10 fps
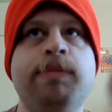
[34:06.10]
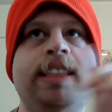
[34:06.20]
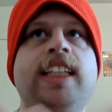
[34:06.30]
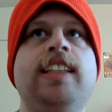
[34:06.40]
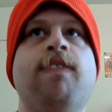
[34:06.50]
to him
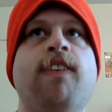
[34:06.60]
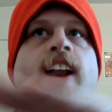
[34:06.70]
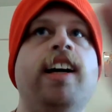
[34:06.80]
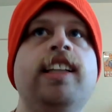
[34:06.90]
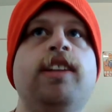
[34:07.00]
is he's
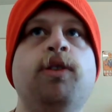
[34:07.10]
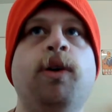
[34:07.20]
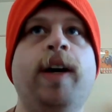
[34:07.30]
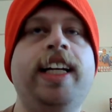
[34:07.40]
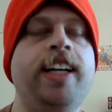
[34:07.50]
flung
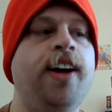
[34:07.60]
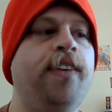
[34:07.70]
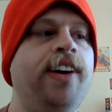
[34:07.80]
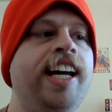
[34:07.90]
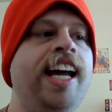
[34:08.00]
through a
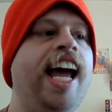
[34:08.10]
window